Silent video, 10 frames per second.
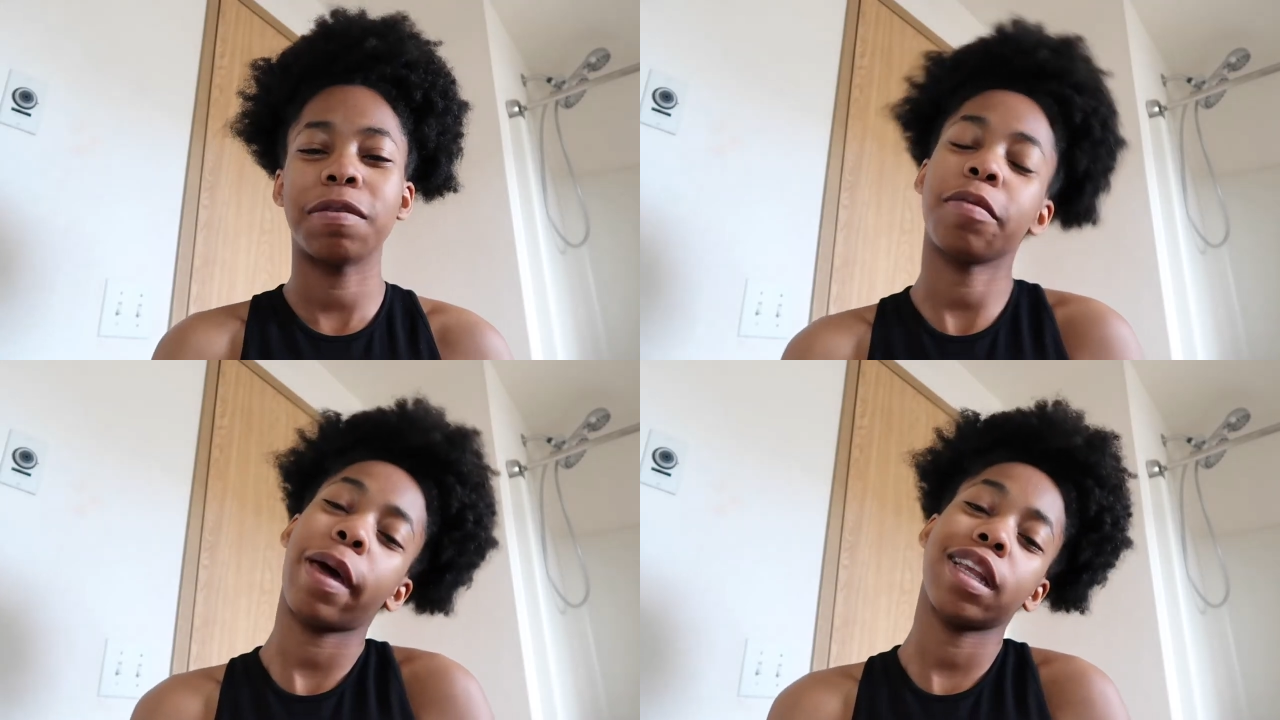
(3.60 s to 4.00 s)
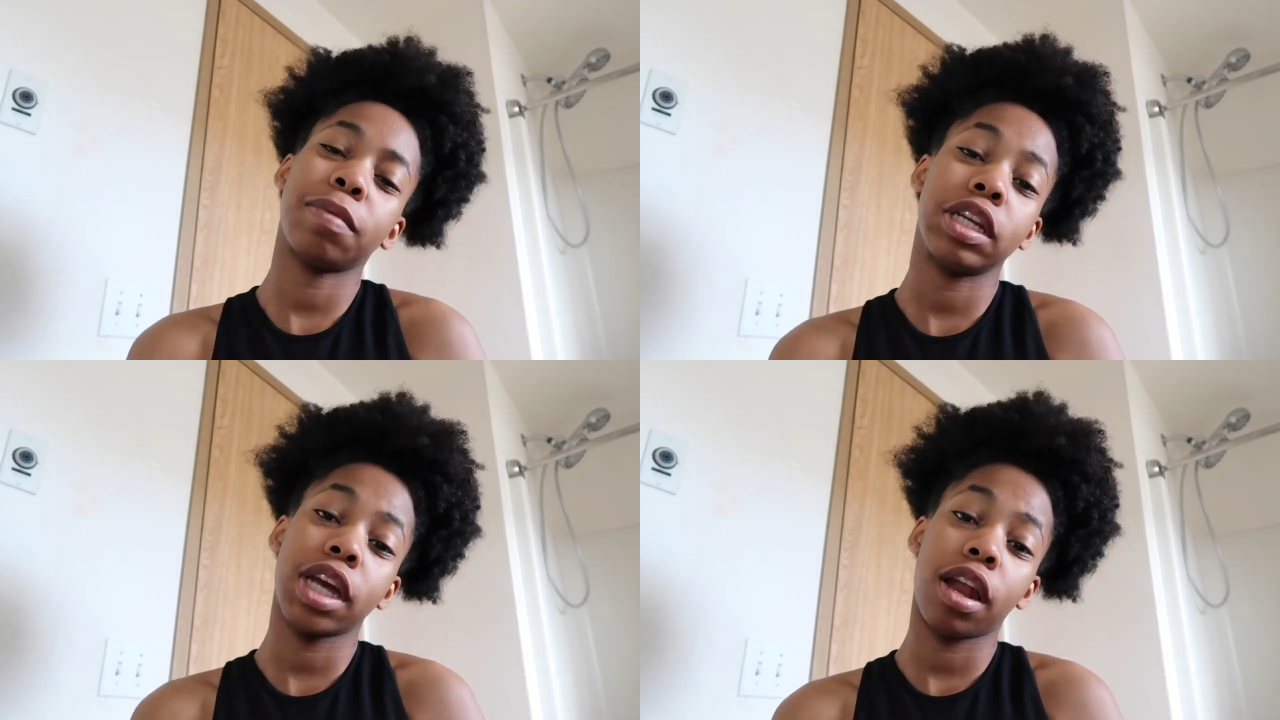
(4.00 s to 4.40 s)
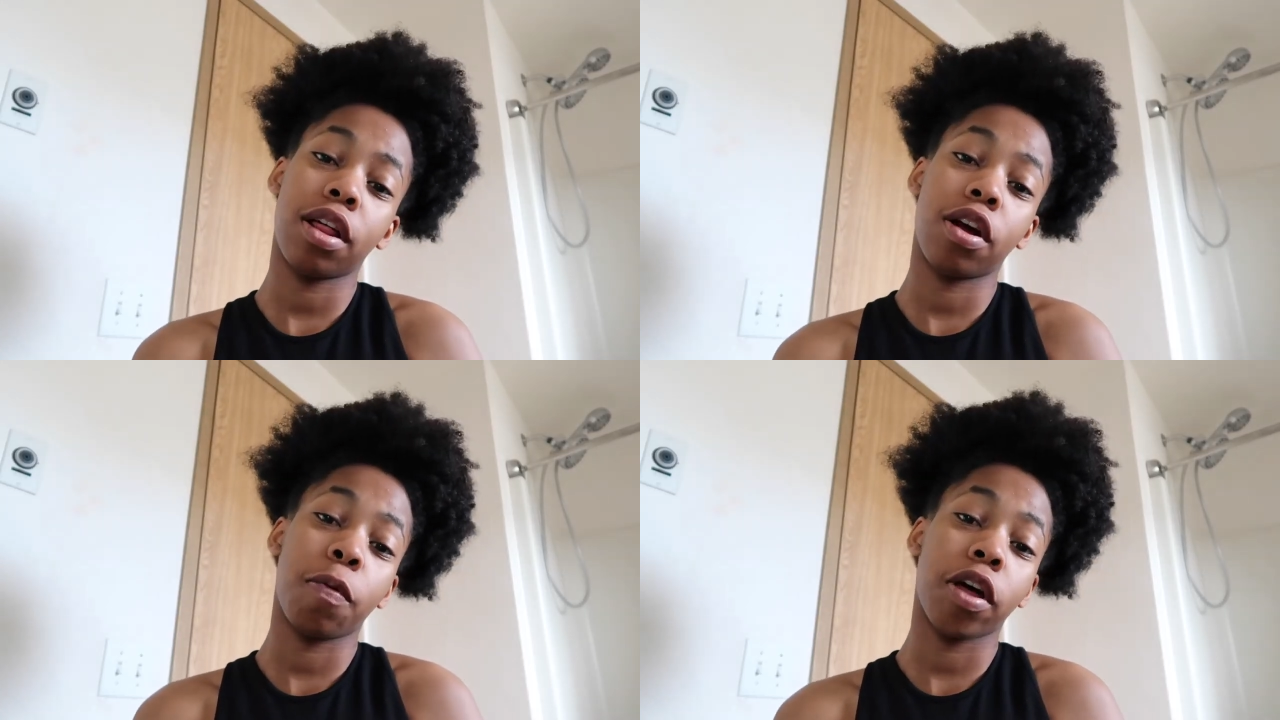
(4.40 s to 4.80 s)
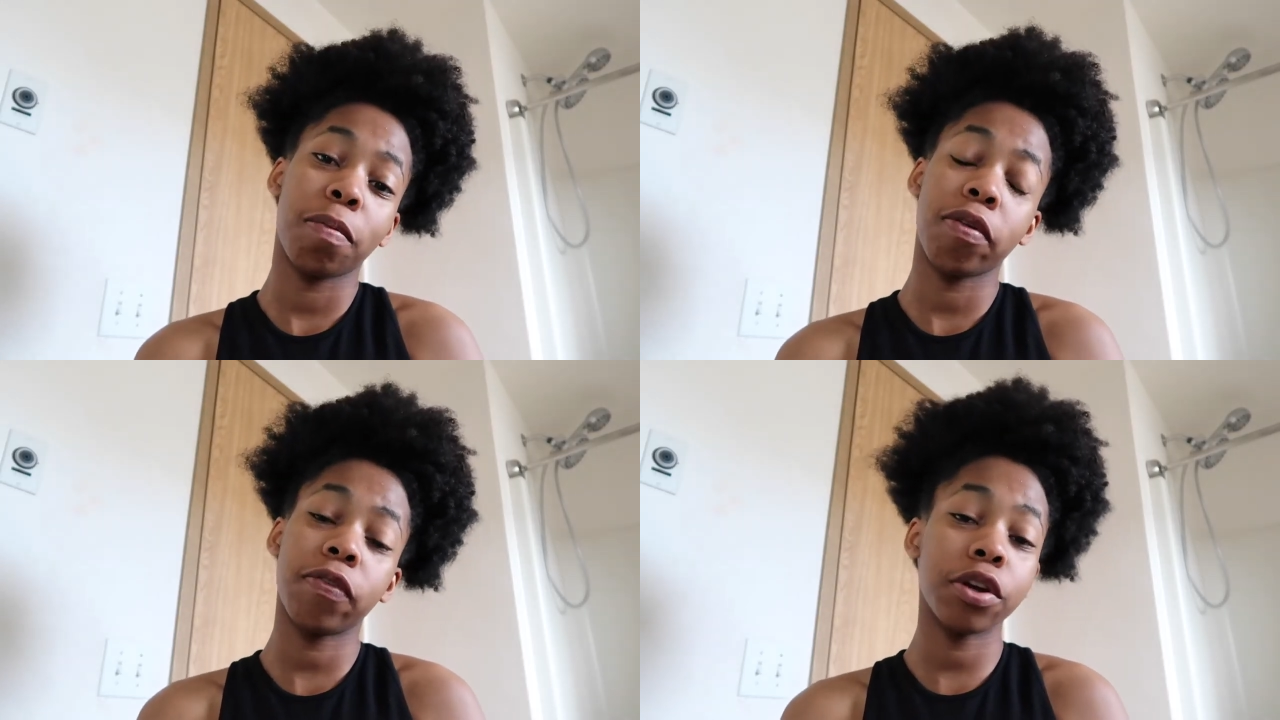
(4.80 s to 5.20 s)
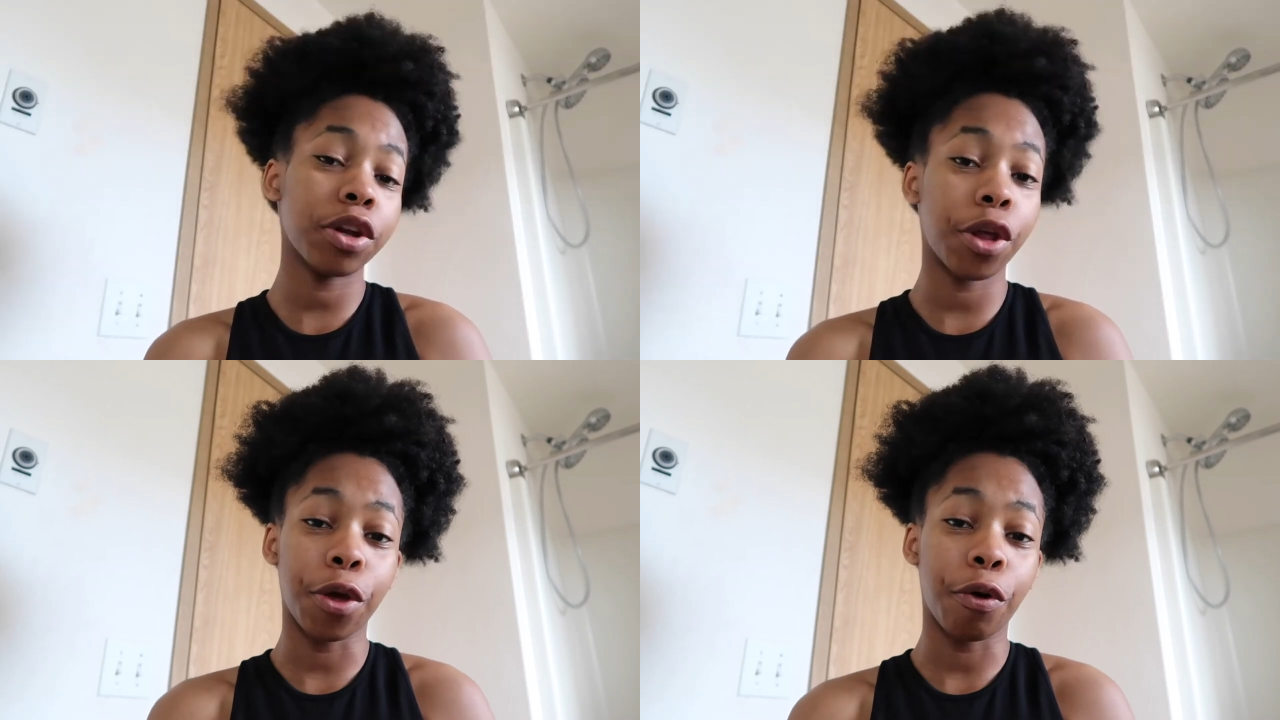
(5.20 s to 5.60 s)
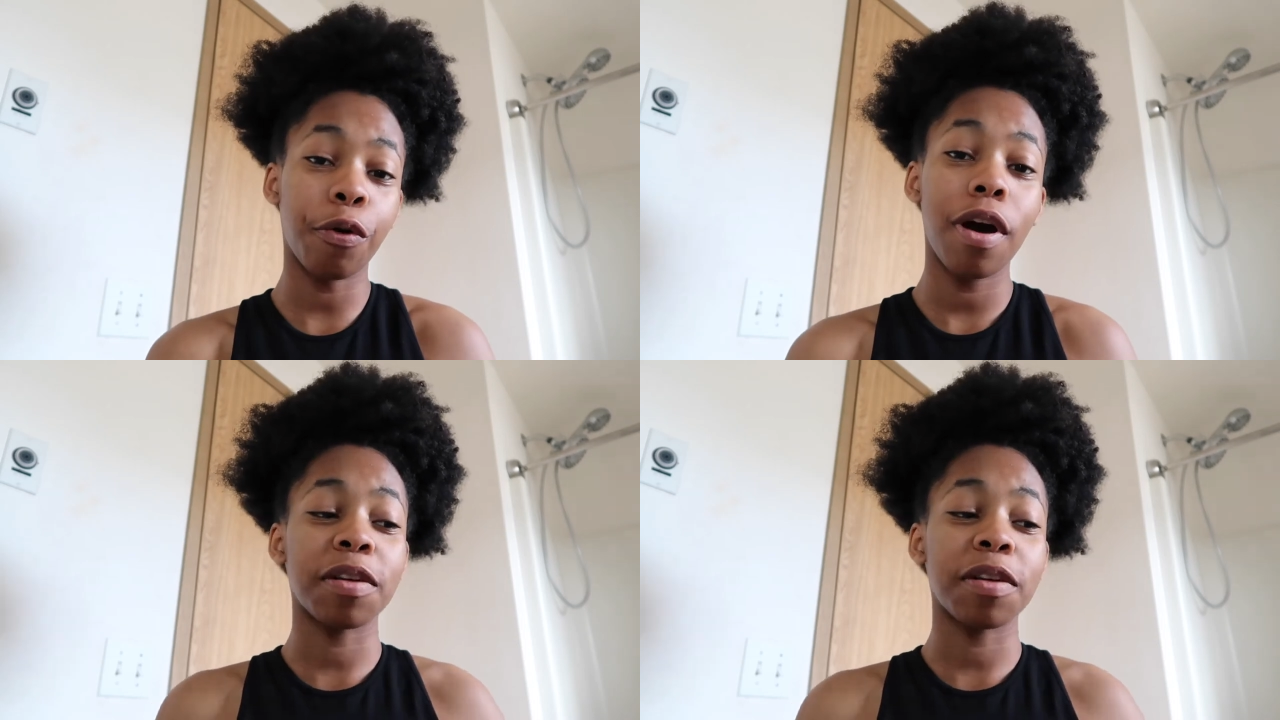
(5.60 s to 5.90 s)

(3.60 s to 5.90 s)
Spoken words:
Welcome back to my channel, or welcome if you're new.